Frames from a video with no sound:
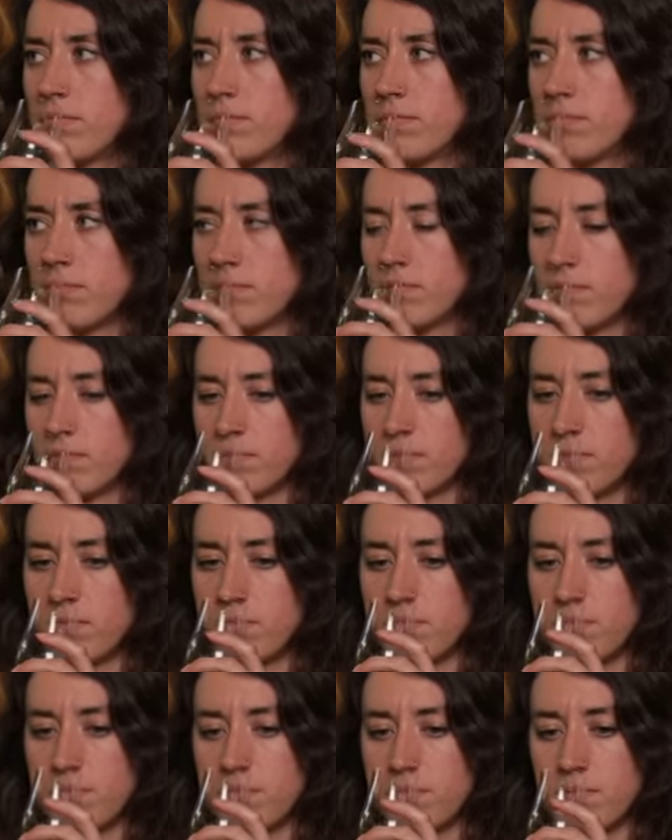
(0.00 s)

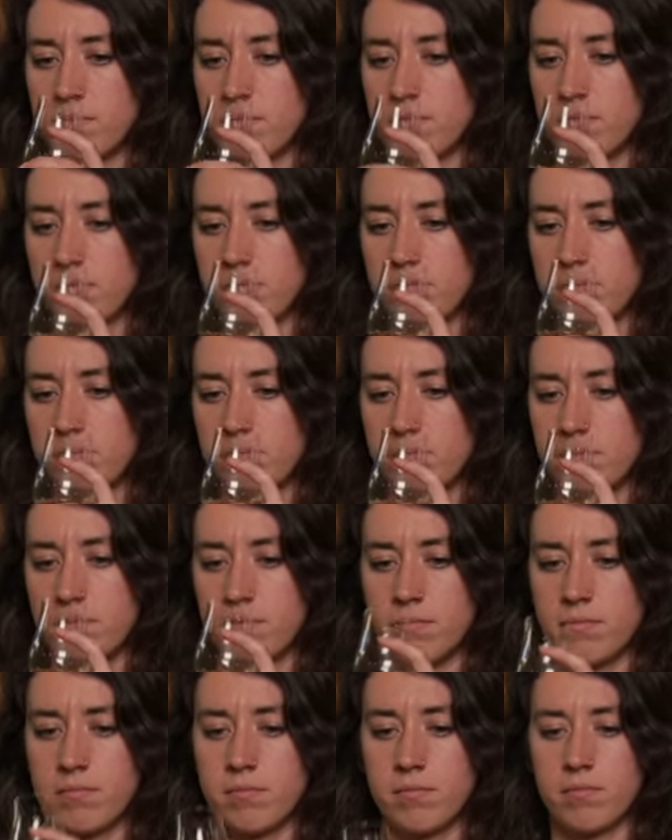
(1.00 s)

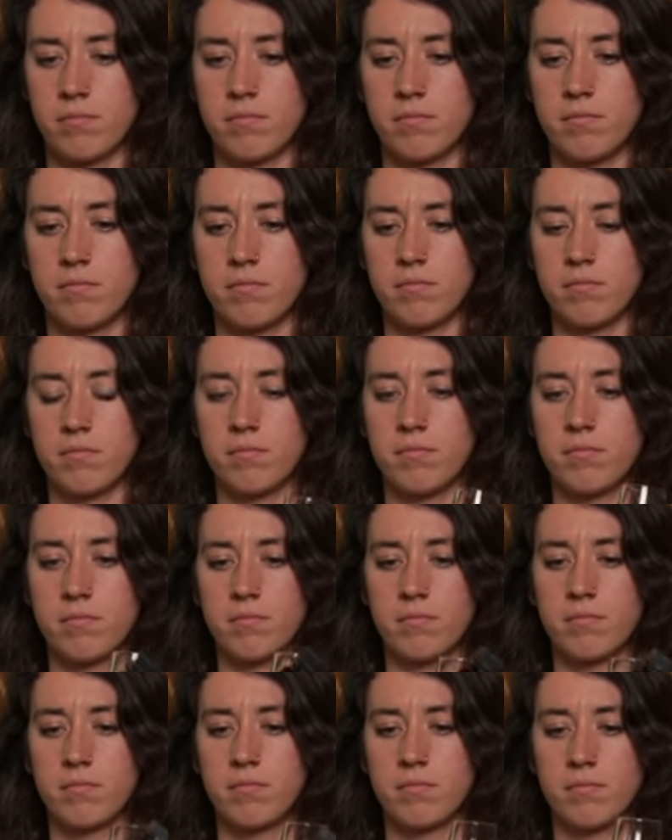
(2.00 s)

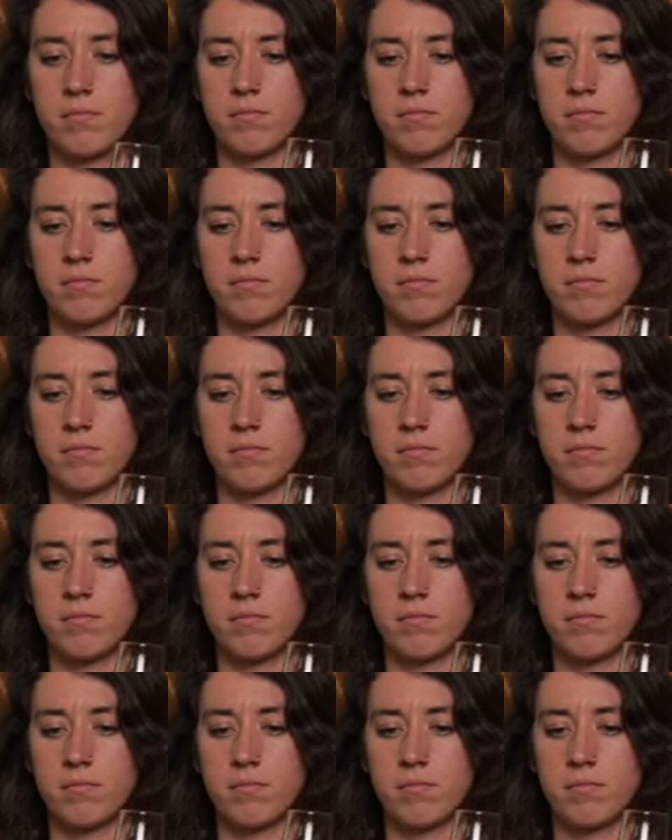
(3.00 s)
(not speaking)